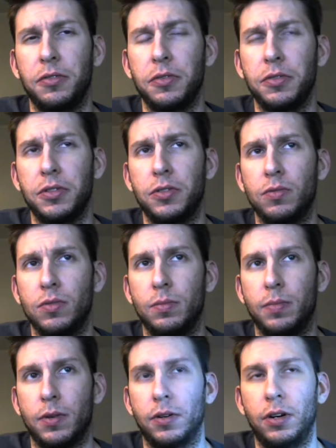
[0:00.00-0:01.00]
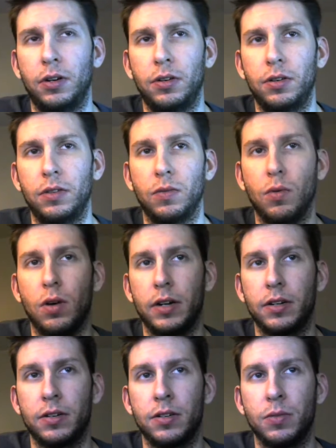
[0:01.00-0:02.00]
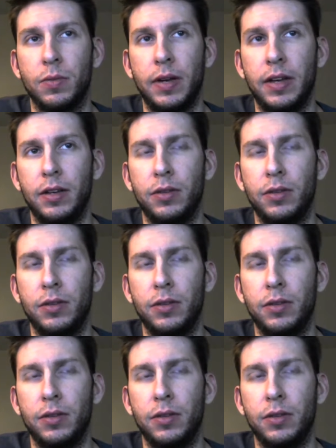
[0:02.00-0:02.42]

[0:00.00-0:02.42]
it was a group or a herd of walkers away,